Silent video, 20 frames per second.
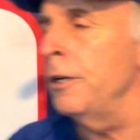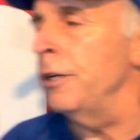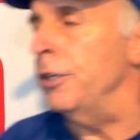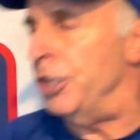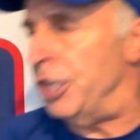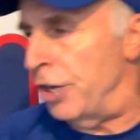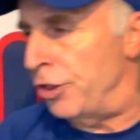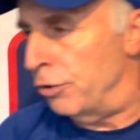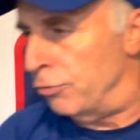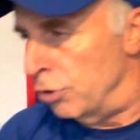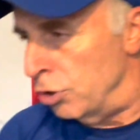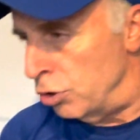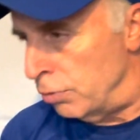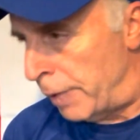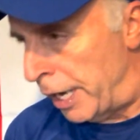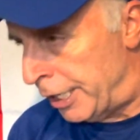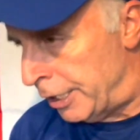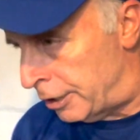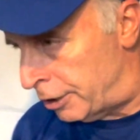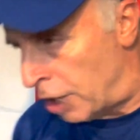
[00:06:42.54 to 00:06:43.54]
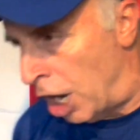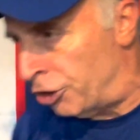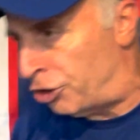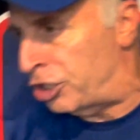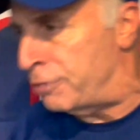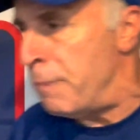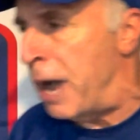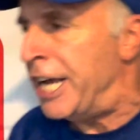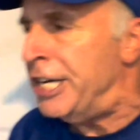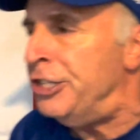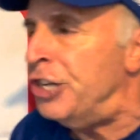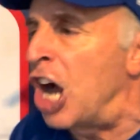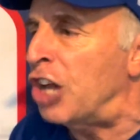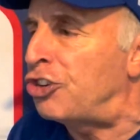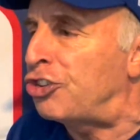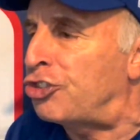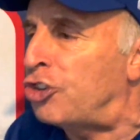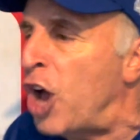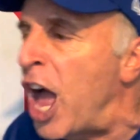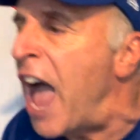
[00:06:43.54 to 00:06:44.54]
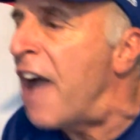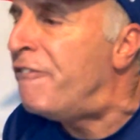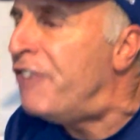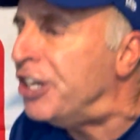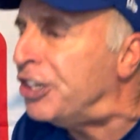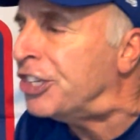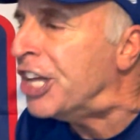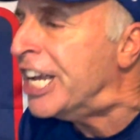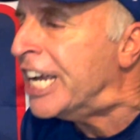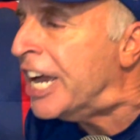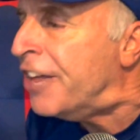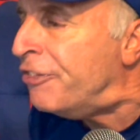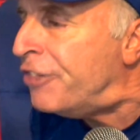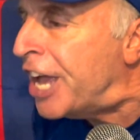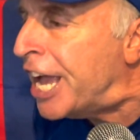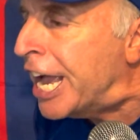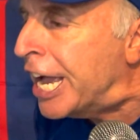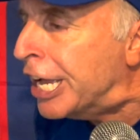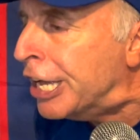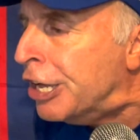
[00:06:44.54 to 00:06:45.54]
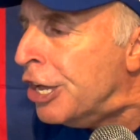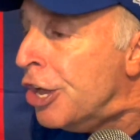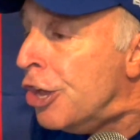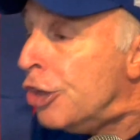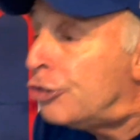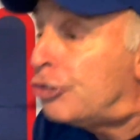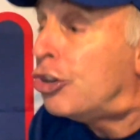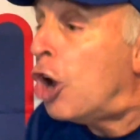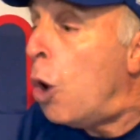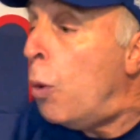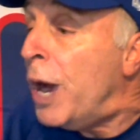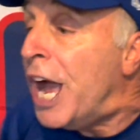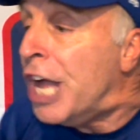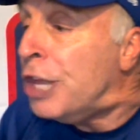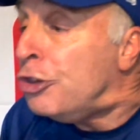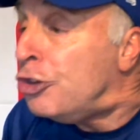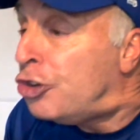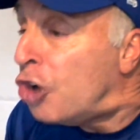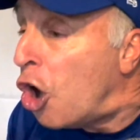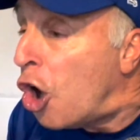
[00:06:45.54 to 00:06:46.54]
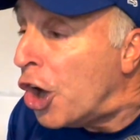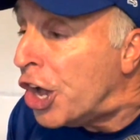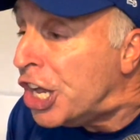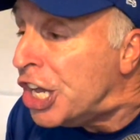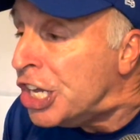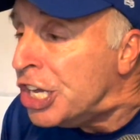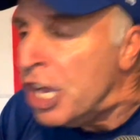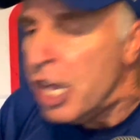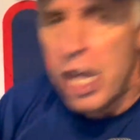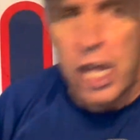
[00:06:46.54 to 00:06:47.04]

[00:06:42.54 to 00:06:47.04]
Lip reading: in the other room. I touched my nuts to everything in there. So enjoy.